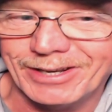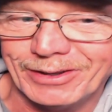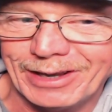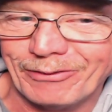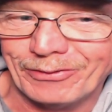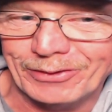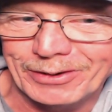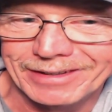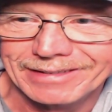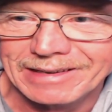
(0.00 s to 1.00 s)
so
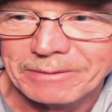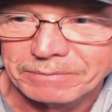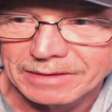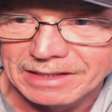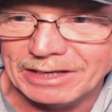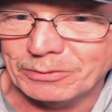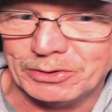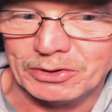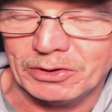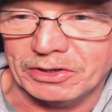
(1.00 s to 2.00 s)
therefore it
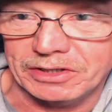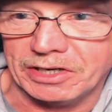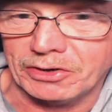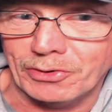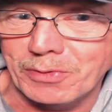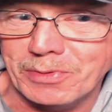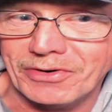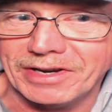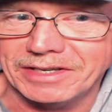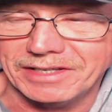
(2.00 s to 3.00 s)
was going to
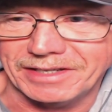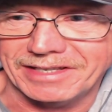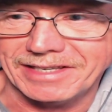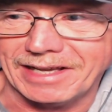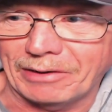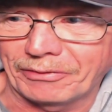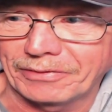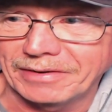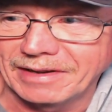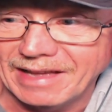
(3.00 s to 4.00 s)
dechromerize
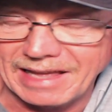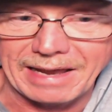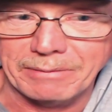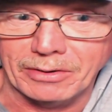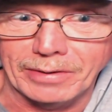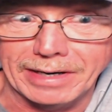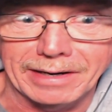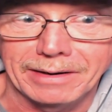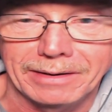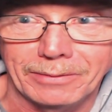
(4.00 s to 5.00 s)
itself and I'm
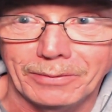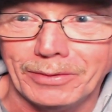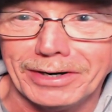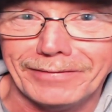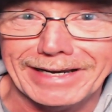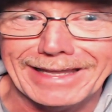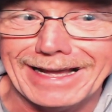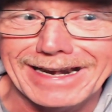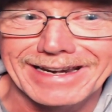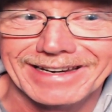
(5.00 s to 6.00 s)
going, what have I
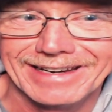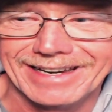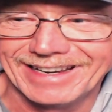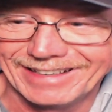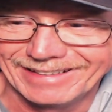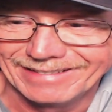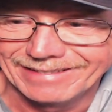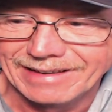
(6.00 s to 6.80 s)
done?